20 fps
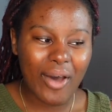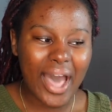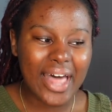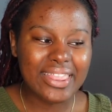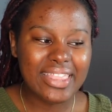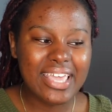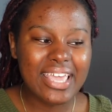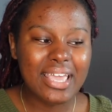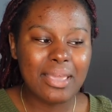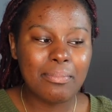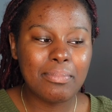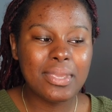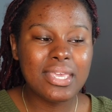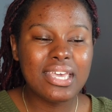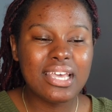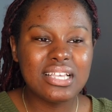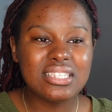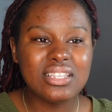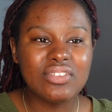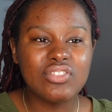I think
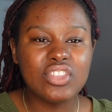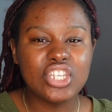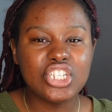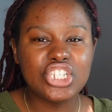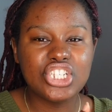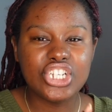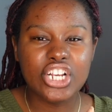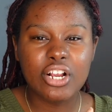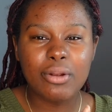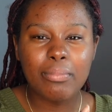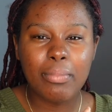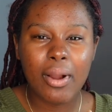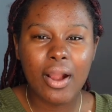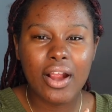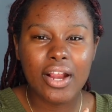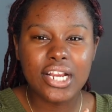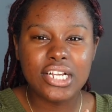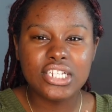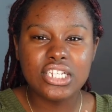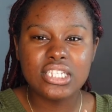because of the sheer
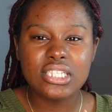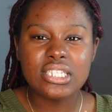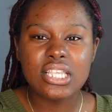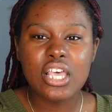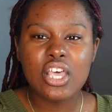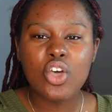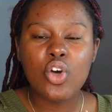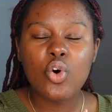part, it just